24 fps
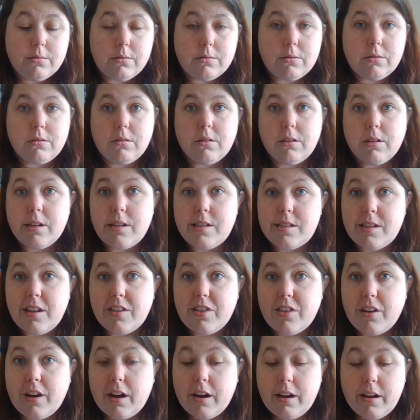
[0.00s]
Or at least he
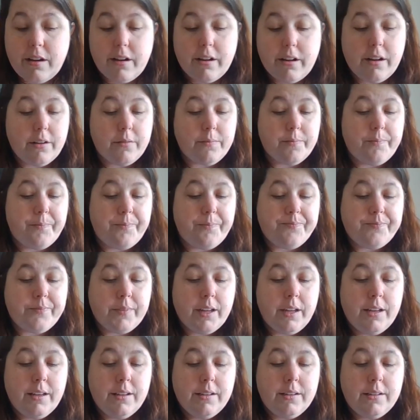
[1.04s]
thought he did.
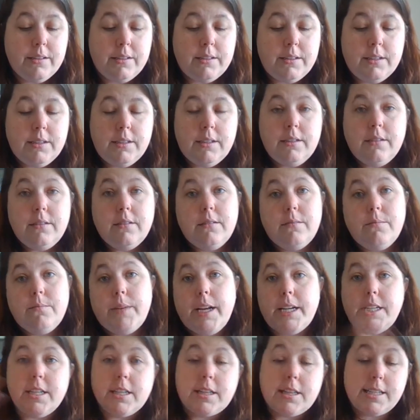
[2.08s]

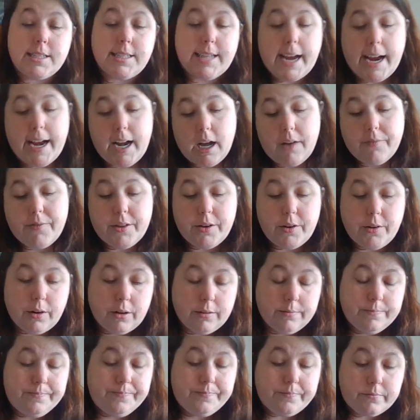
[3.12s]
He took the sign off the
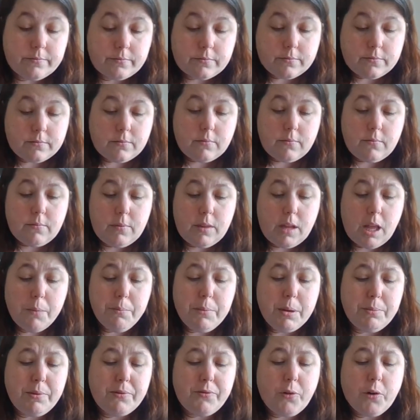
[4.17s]
door.
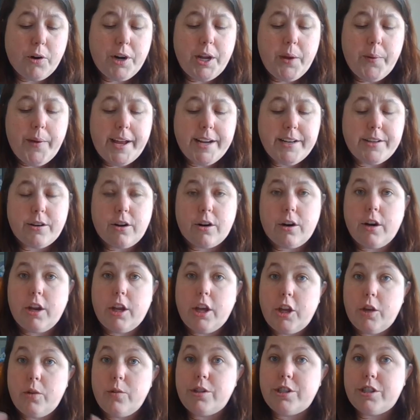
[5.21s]
But before you enter,
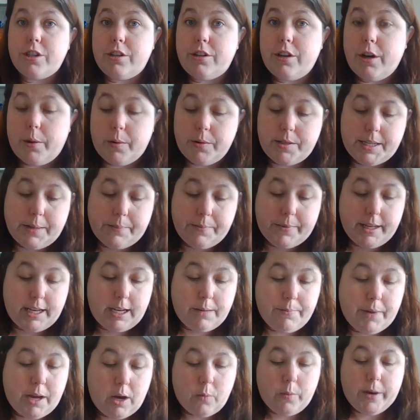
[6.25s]
you should know something
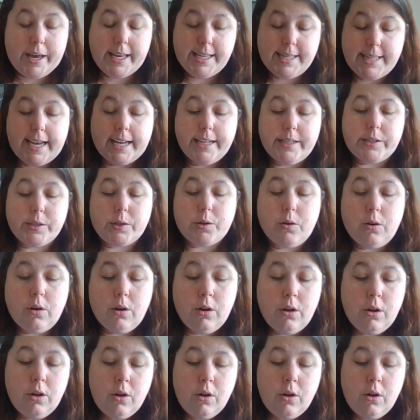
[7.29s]
about Wayside School.